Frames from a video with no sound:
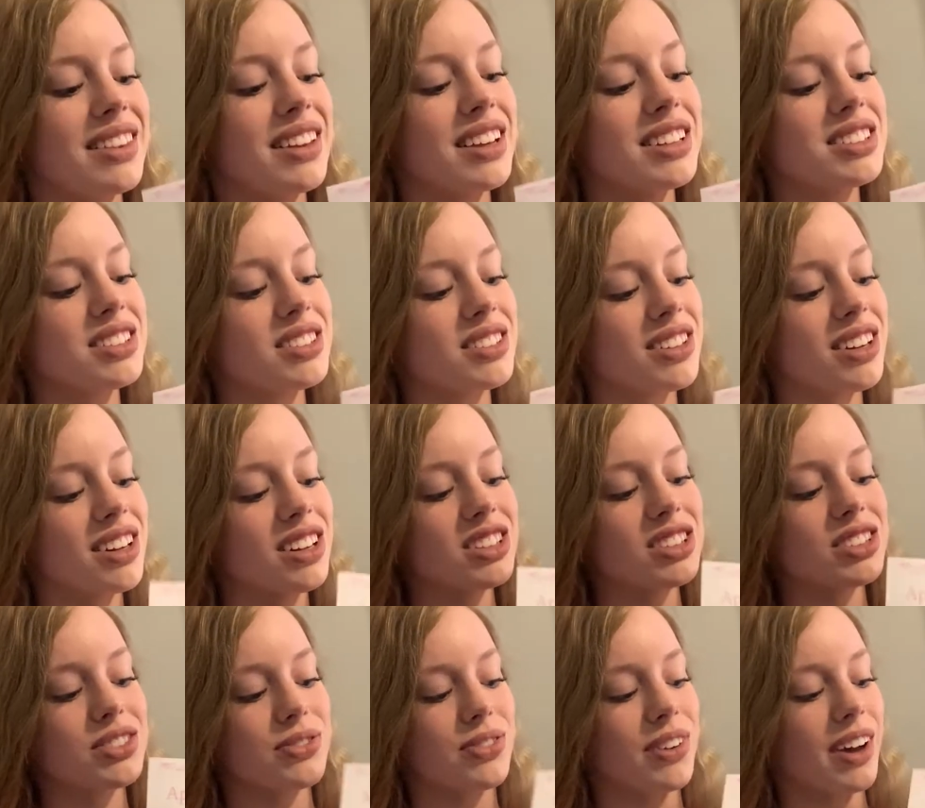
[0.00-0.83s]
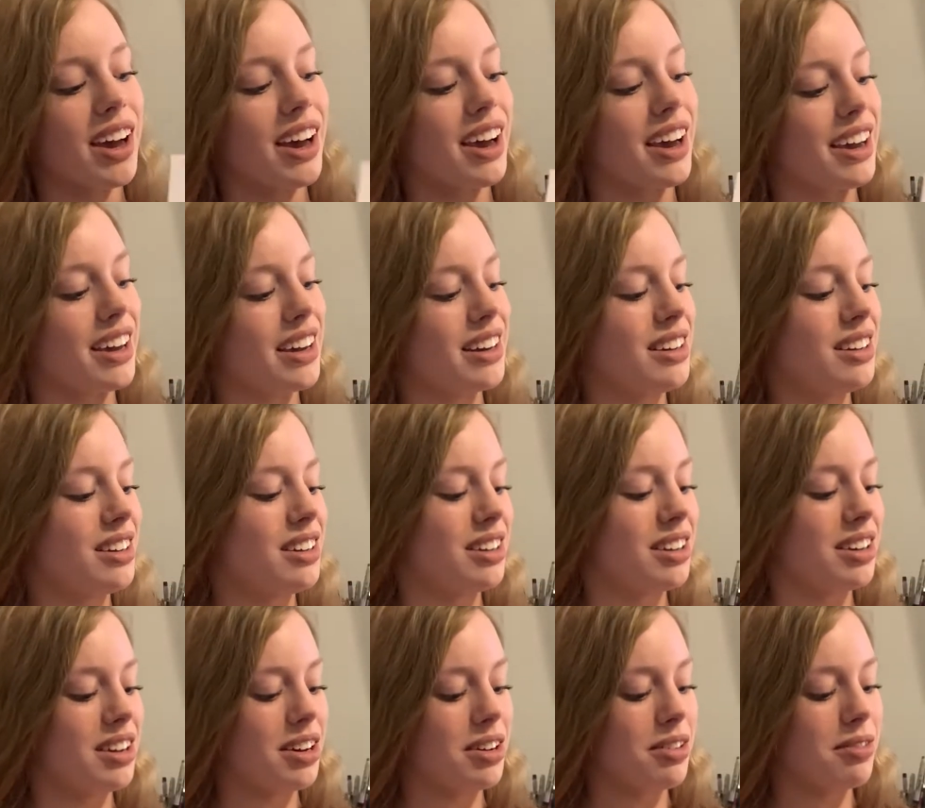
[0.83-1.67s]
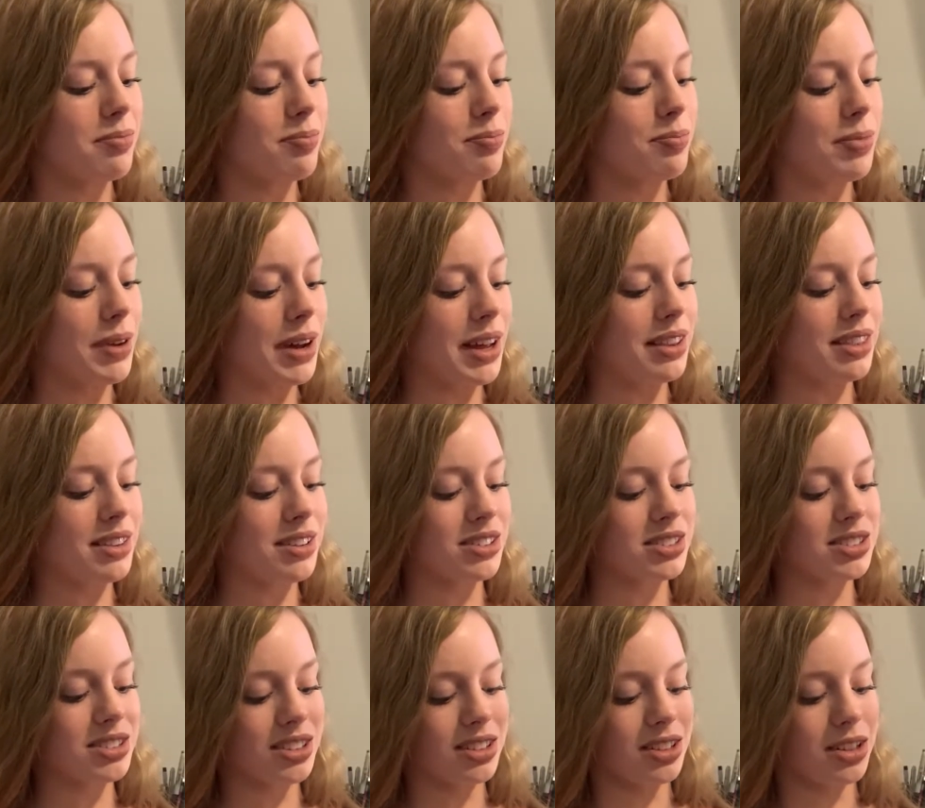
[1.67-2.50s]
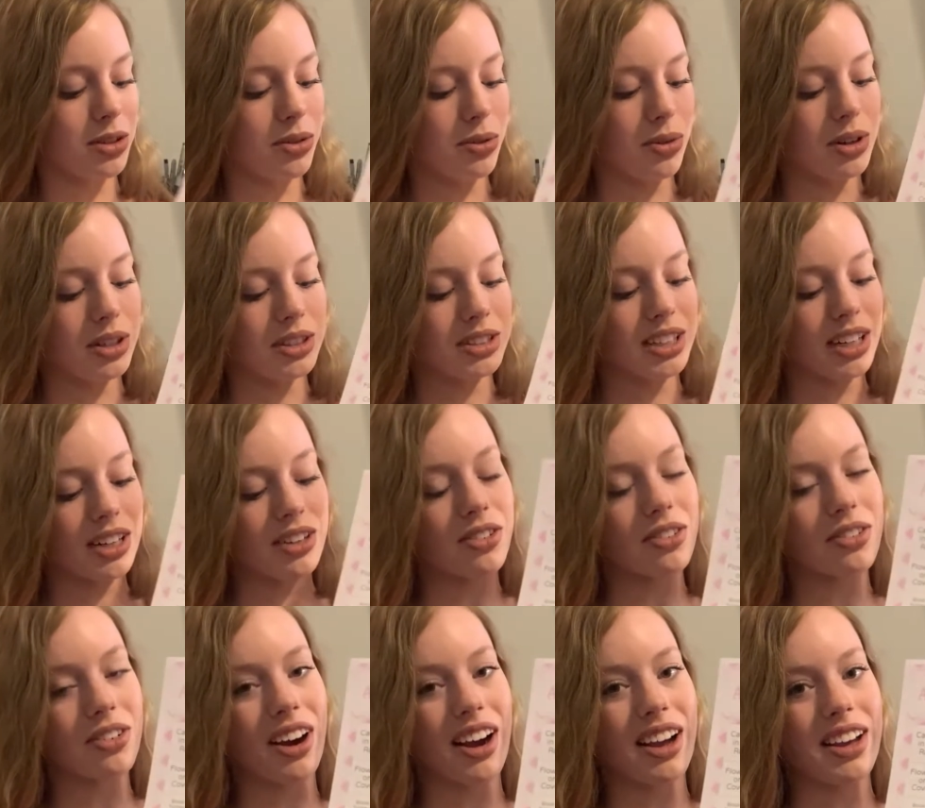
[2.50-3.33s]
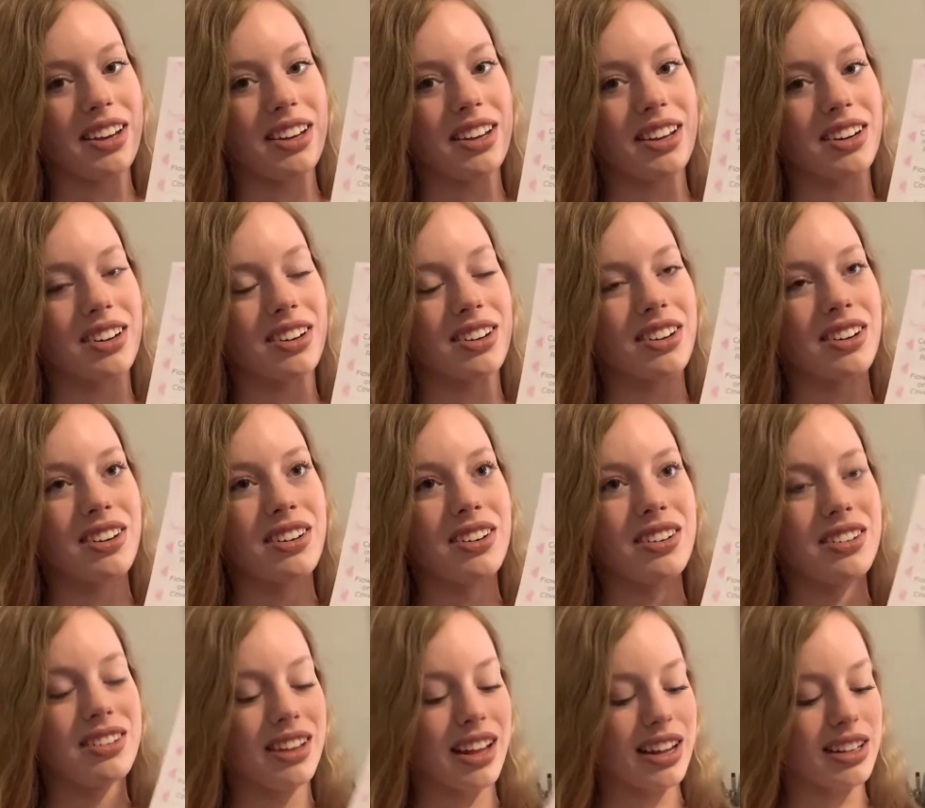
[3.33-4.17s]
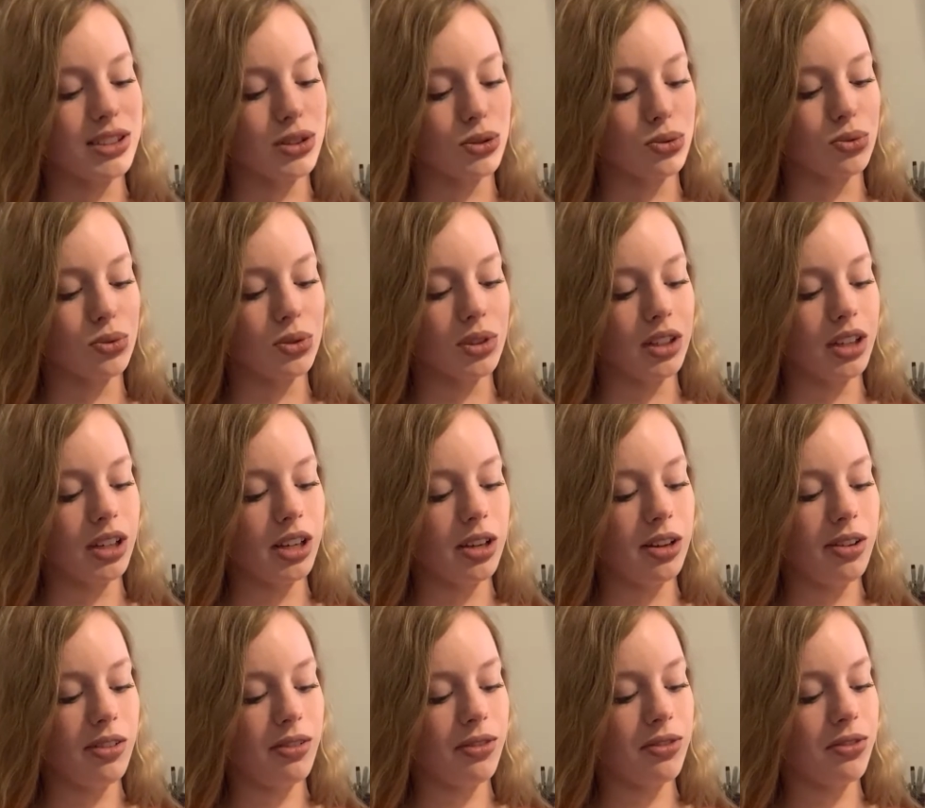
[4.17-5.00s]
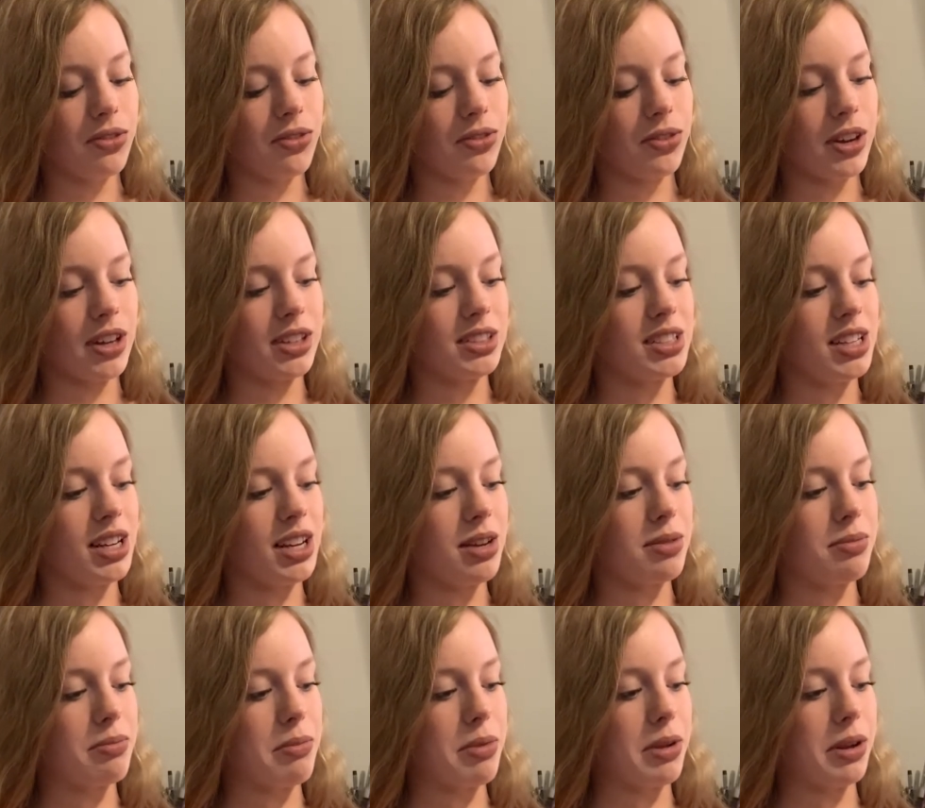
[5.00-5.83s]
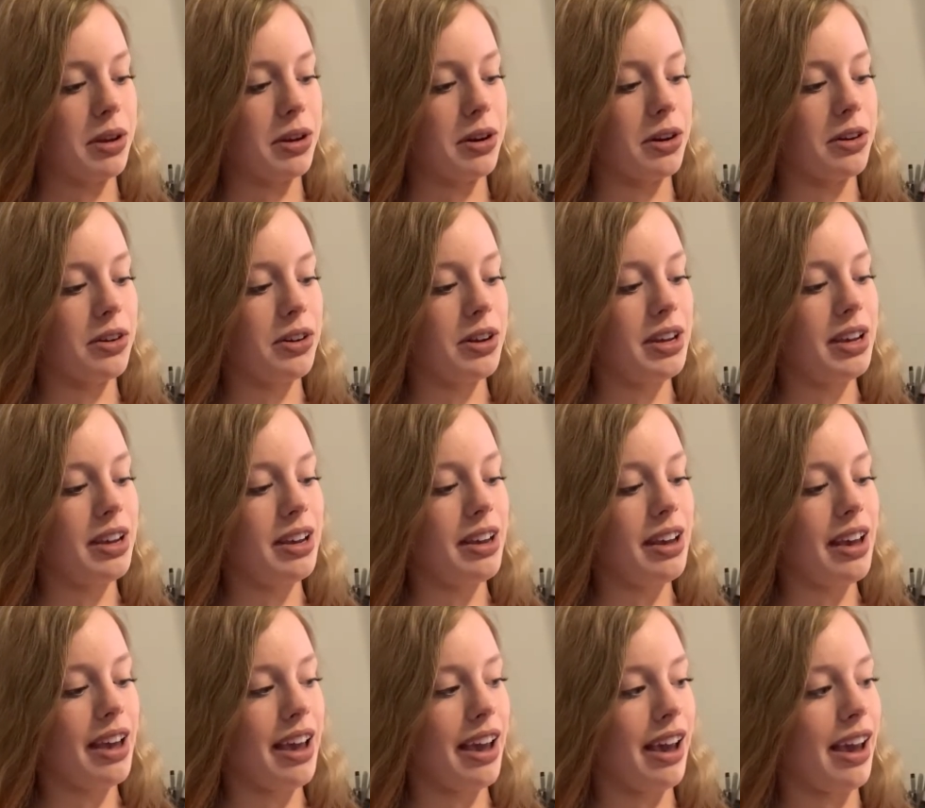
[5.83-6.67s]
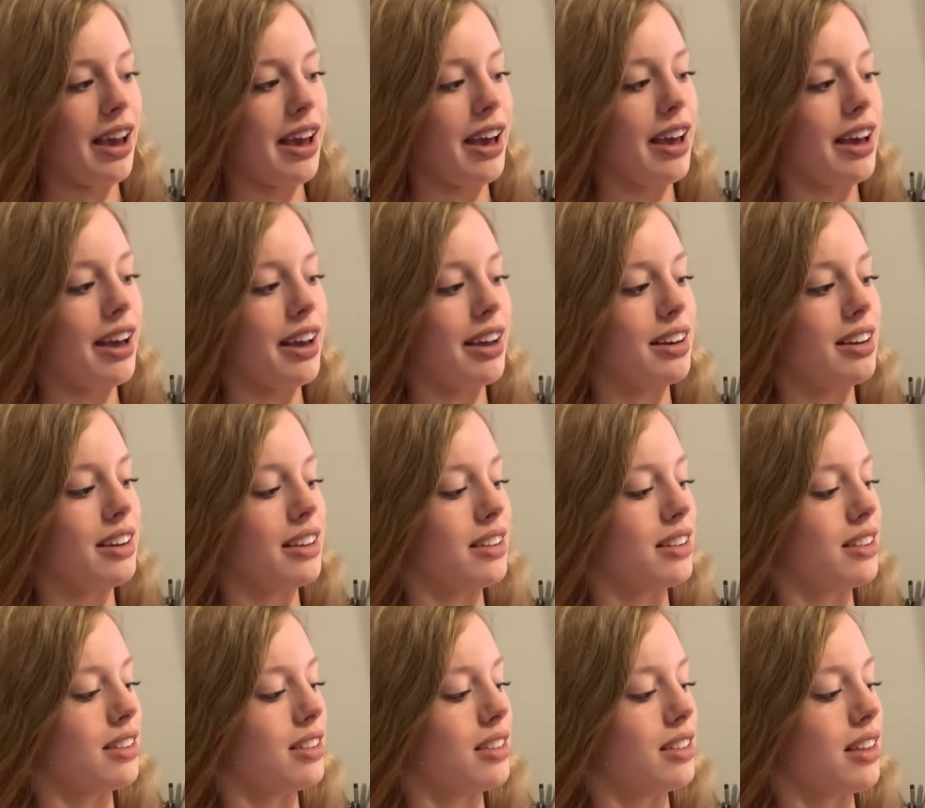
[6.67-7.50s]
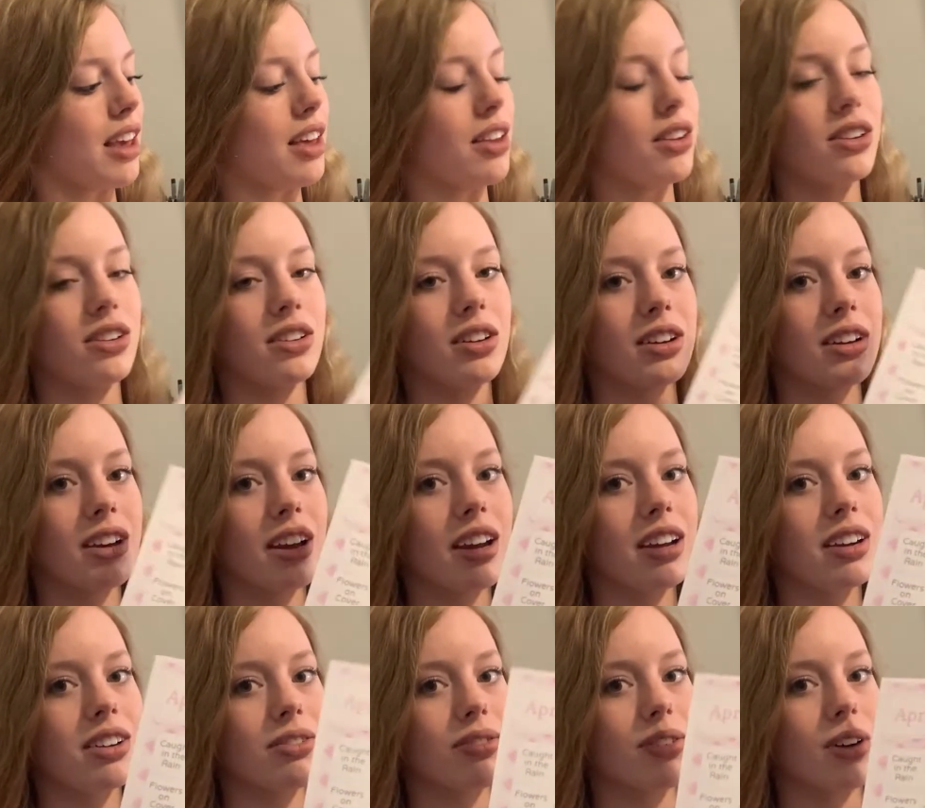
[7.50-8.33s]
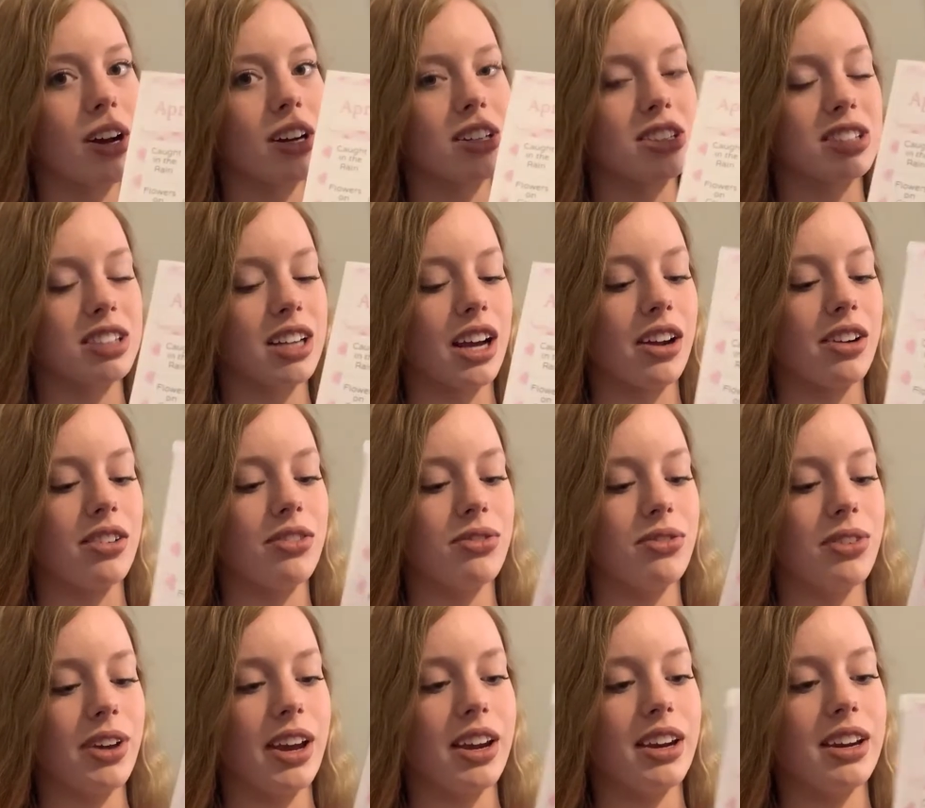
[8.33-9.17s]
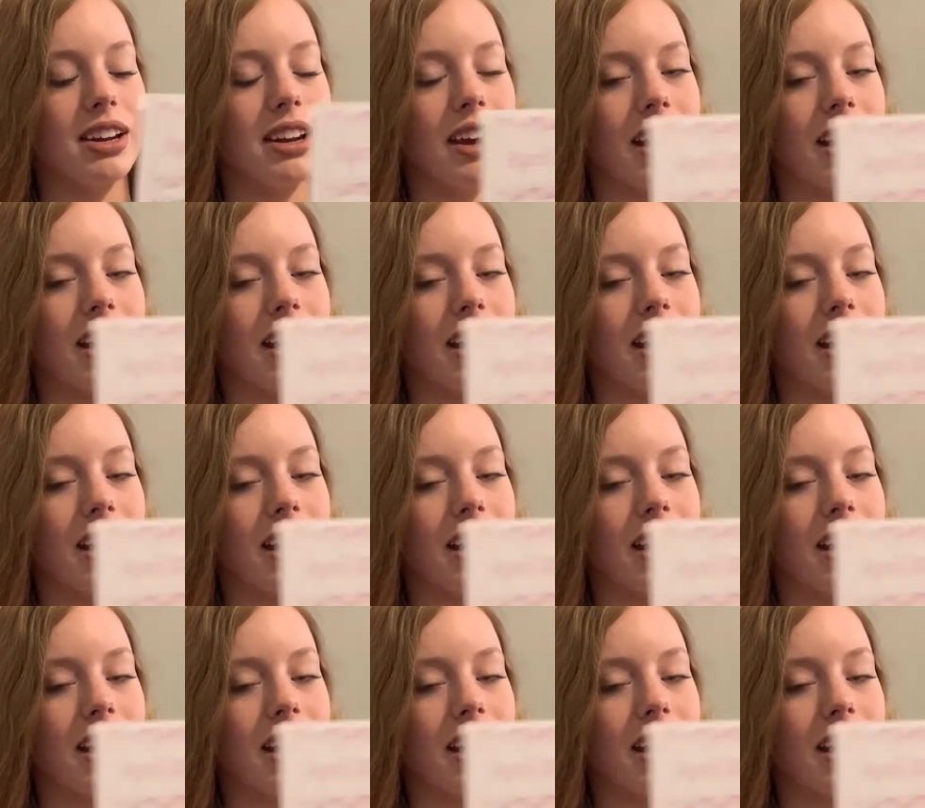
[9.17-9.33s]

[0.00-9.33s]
This looks fine, but there's little ones like right here that's really fuzzy and blurry, and they look kind of washed out and faded.